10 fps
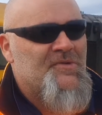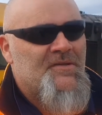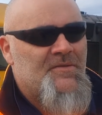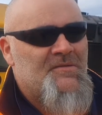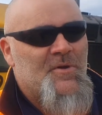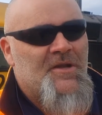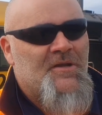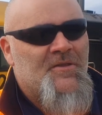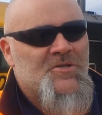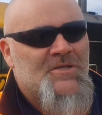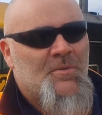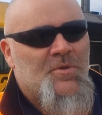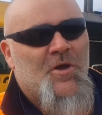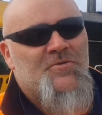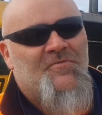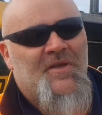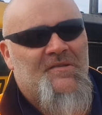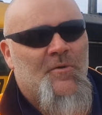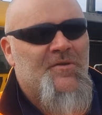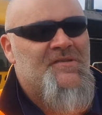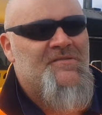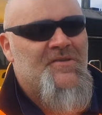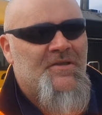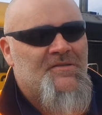there's been a collision at Totara Flat as well since then.